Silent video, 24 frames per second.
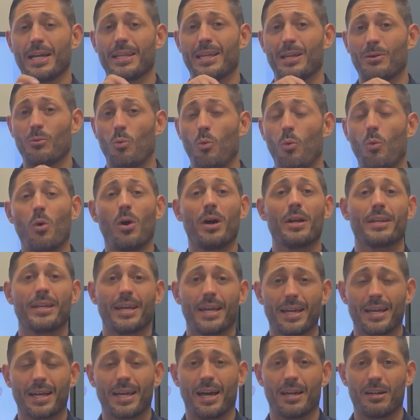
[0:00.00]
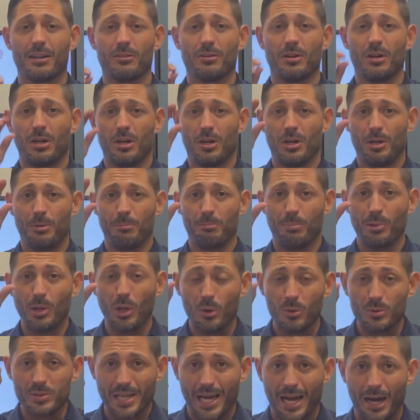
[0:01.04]
and then one day it kind of
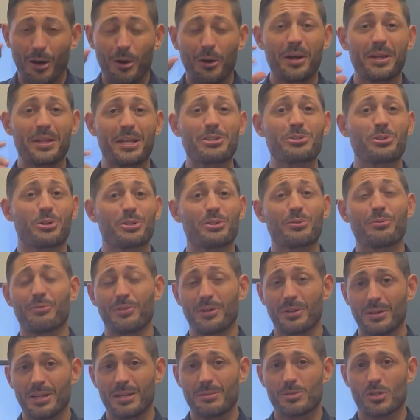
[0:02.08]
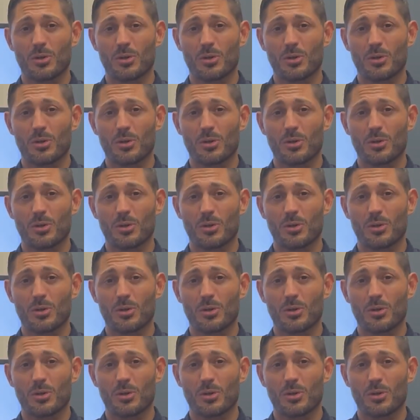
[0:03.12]
blows out and they start to feel it.